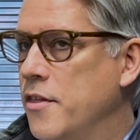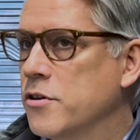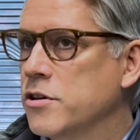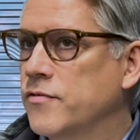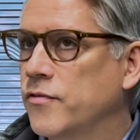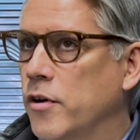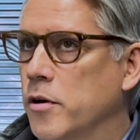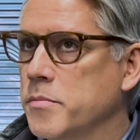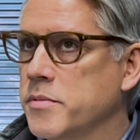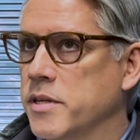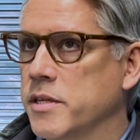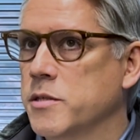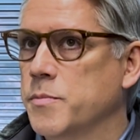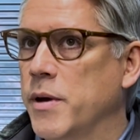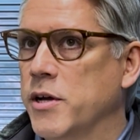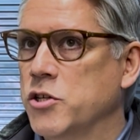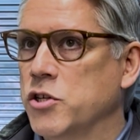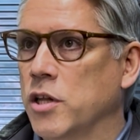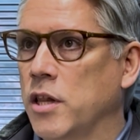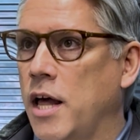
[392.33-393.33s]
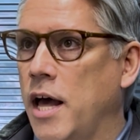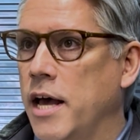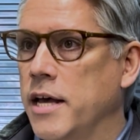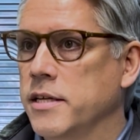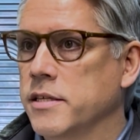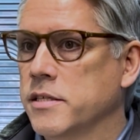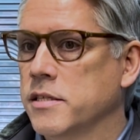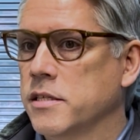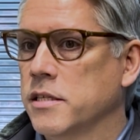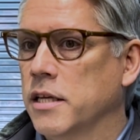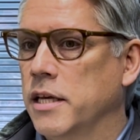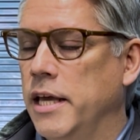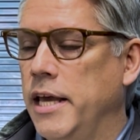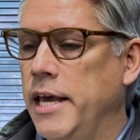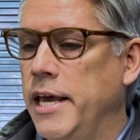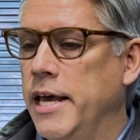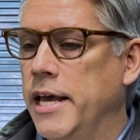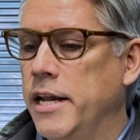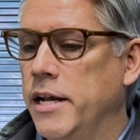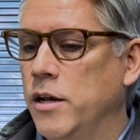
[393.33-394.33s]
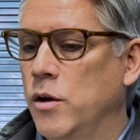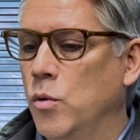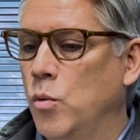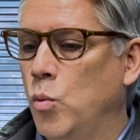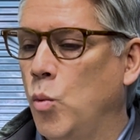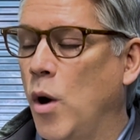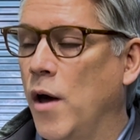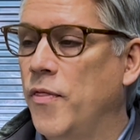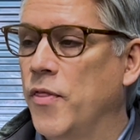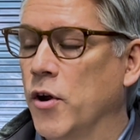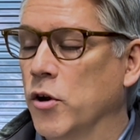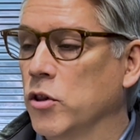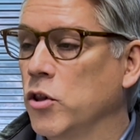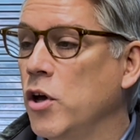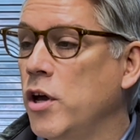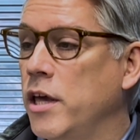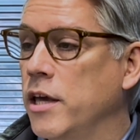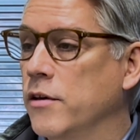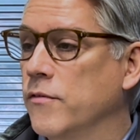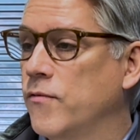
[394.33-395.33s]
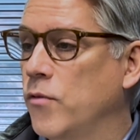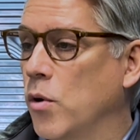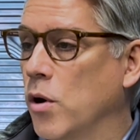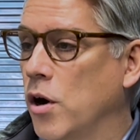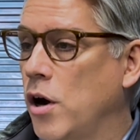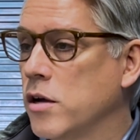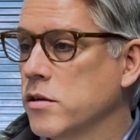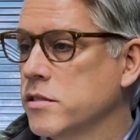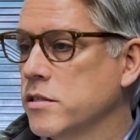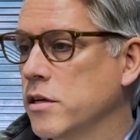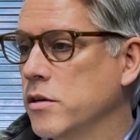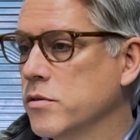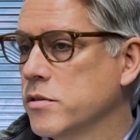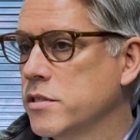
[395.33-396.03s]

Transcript: there's firms that specialize in what they're looking for also.